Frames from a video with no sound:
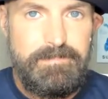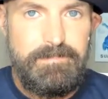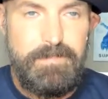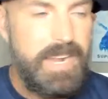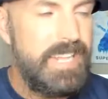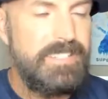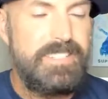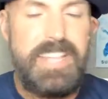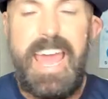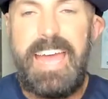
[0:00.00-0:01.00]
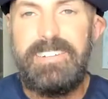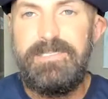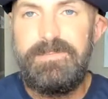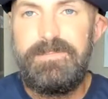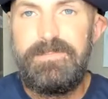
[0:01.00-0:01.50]
But
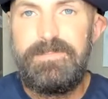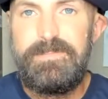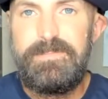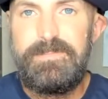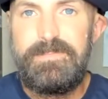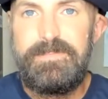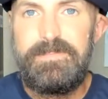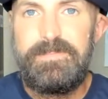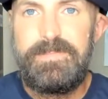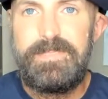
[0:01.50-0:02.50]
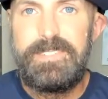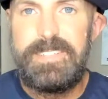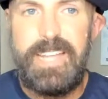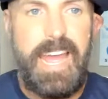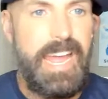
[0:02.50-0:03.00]
instead,
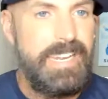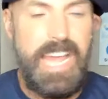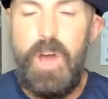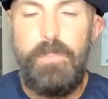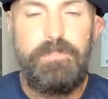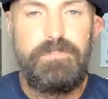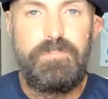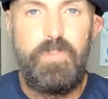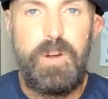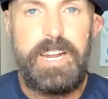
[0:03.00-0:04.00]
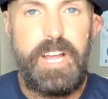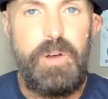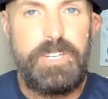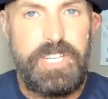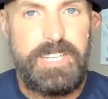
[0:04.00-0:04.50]
nope. We're going to go
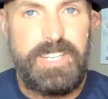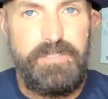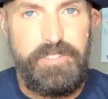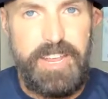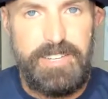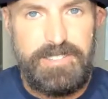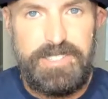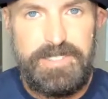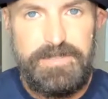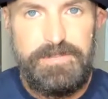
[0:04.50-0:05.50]
with Justin Fields.